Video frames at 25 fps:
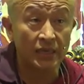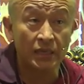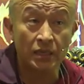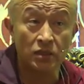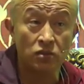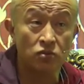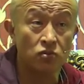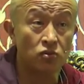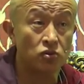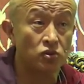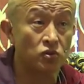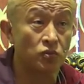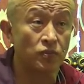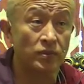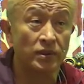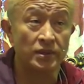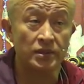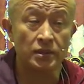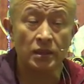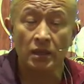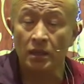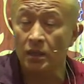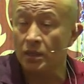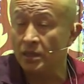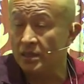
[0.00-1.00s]
Hindus will
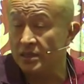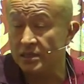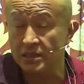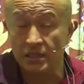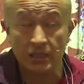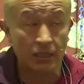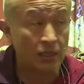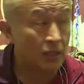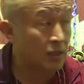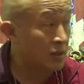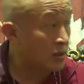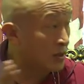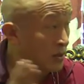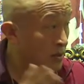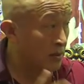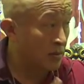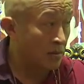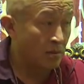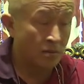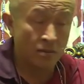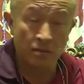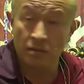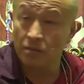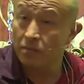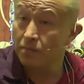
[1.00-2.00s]
say,
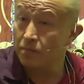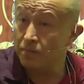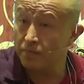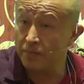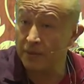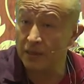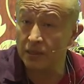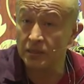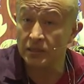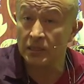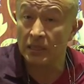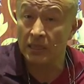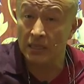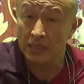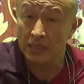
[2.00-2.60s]
but